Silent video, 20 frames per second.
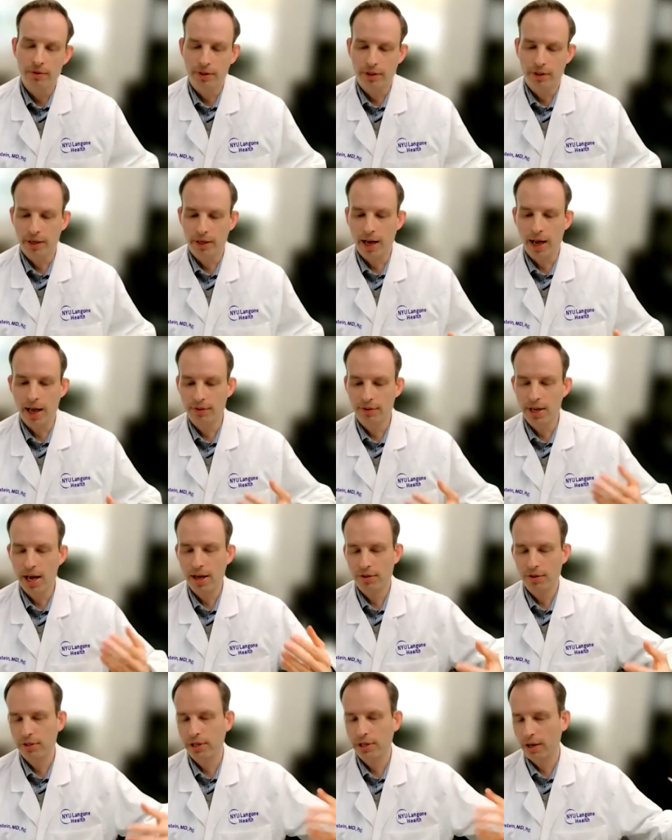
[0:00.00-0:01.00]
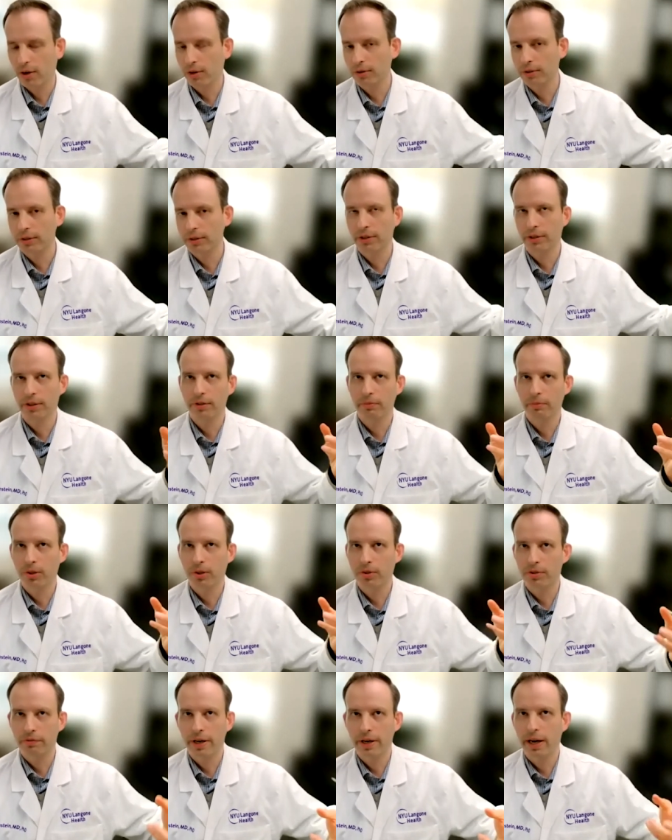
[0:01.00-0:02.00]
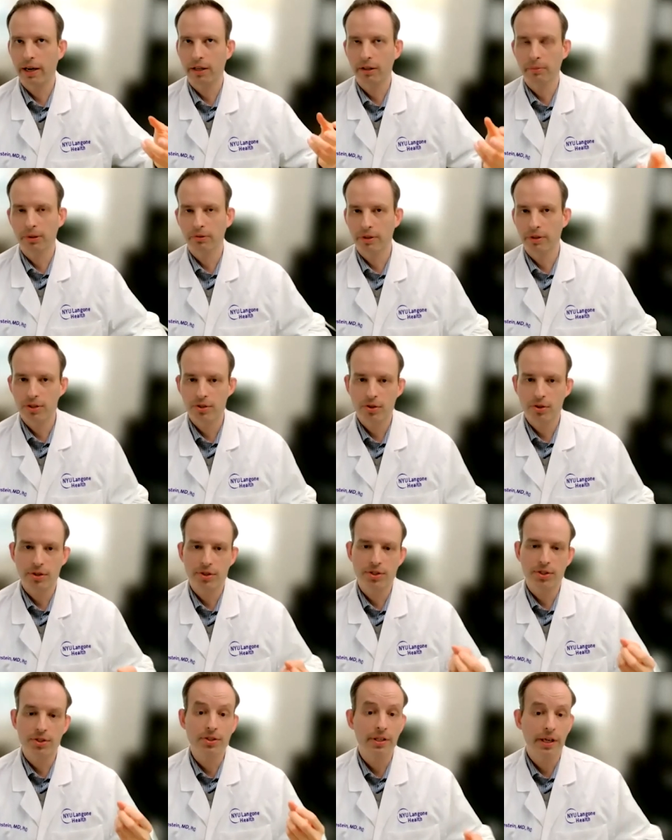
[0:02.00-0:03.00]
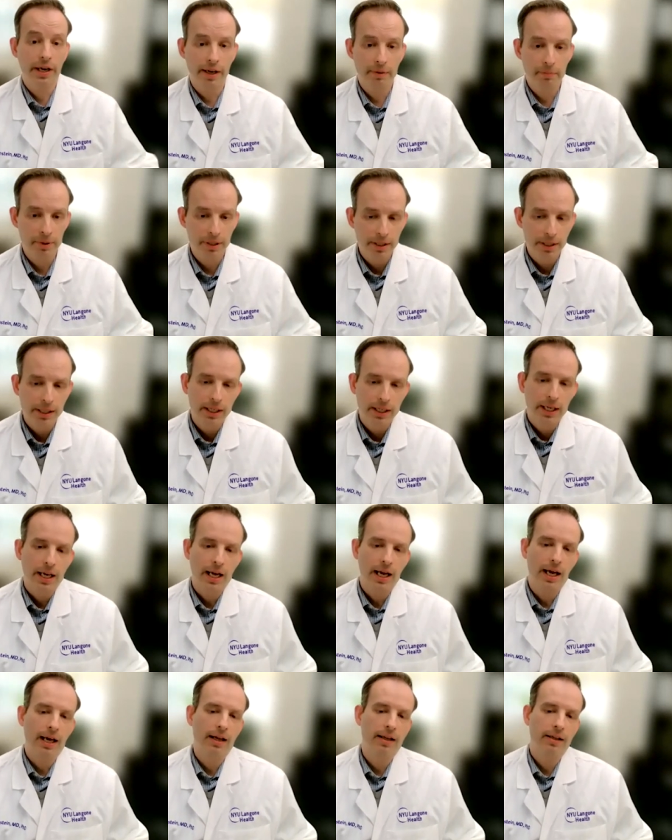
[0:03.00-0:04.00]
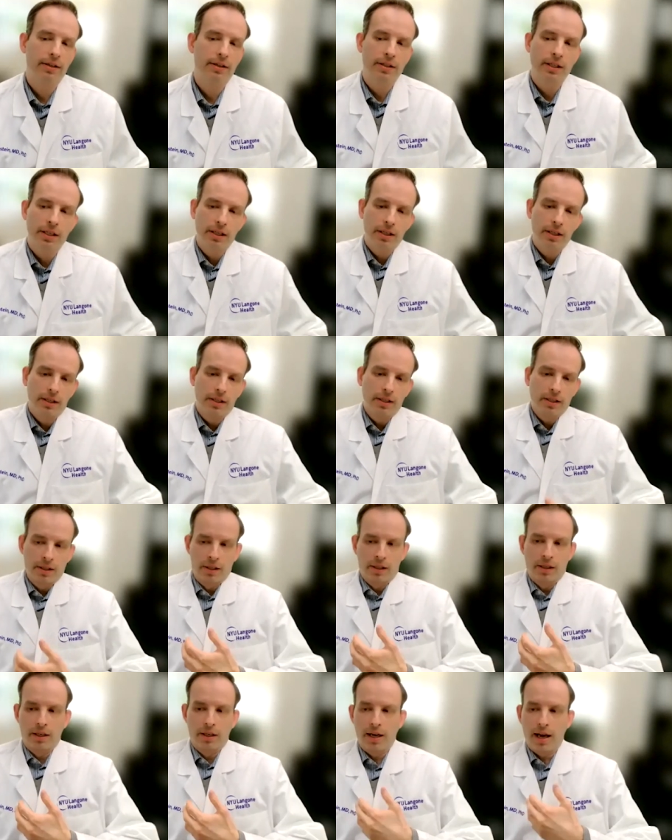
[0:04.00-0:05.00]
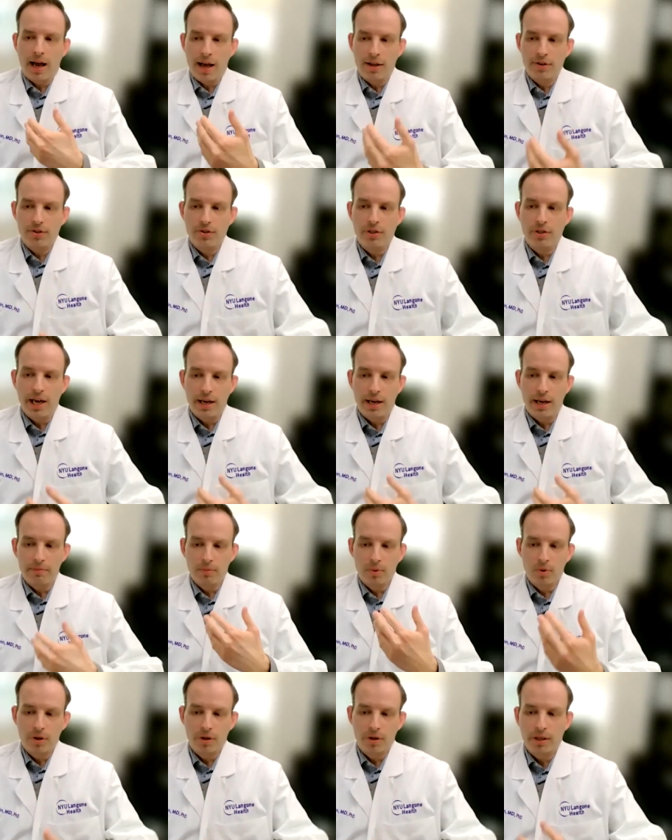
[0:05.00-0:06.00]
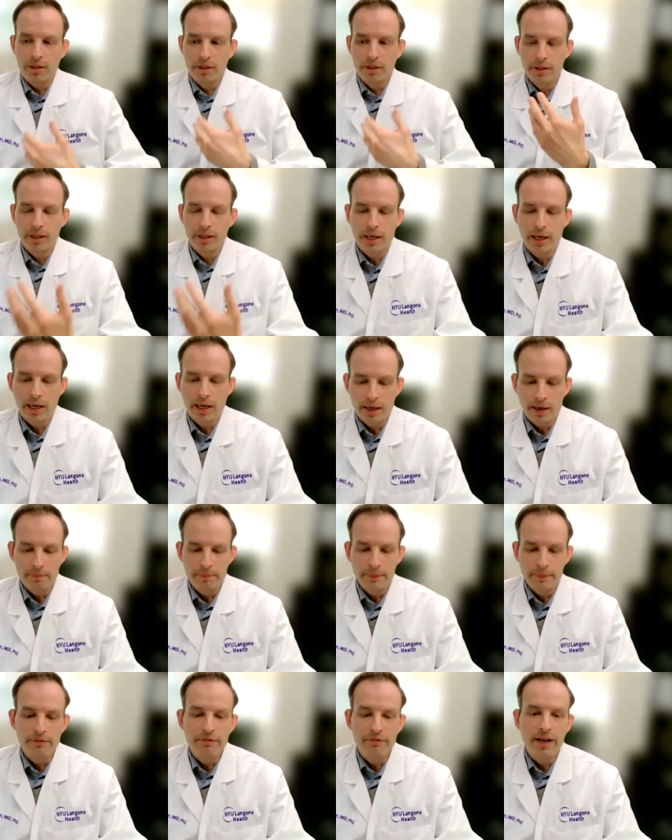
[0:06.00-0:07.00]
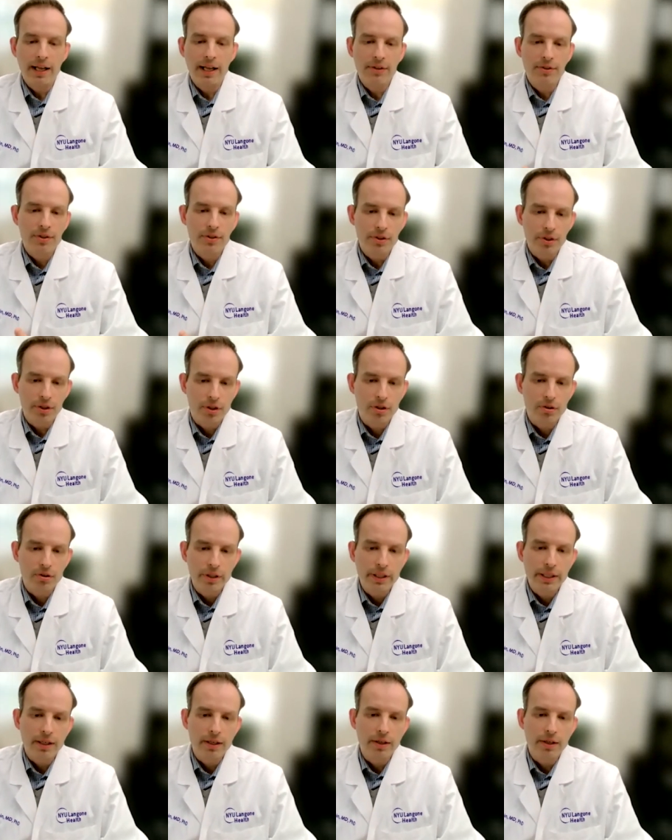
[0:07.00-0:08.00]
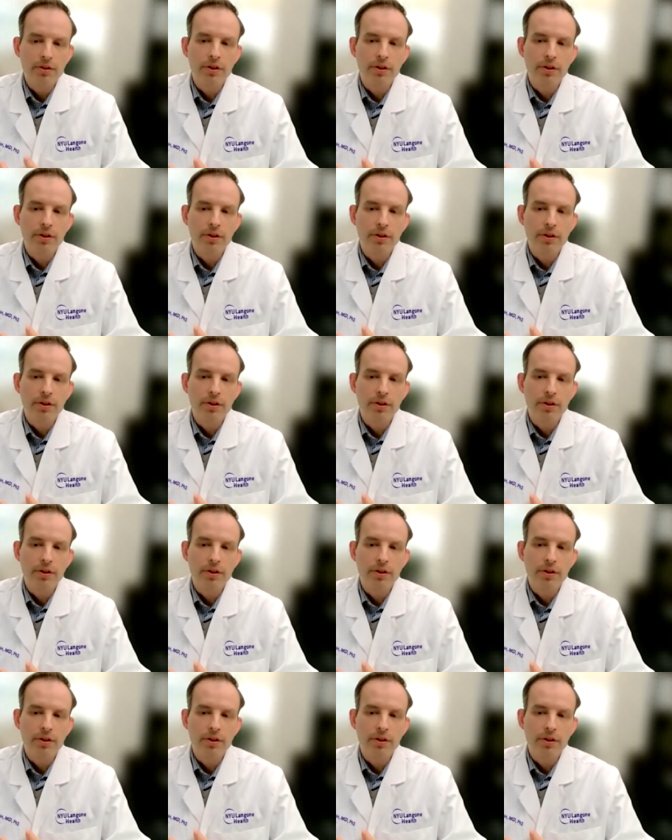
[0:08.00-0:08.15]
as you get older, your most valuable resource is time. And as you get more advanced in your career, you